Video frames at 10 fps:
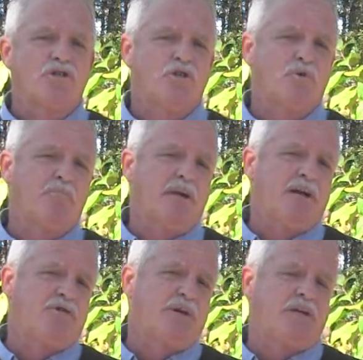to
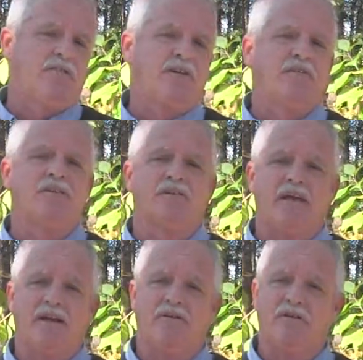penetrate 6 to
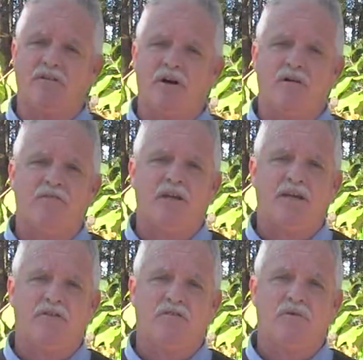10 inches in our
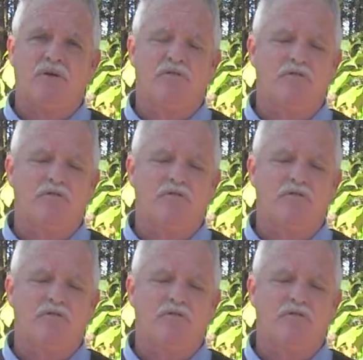sandy soils.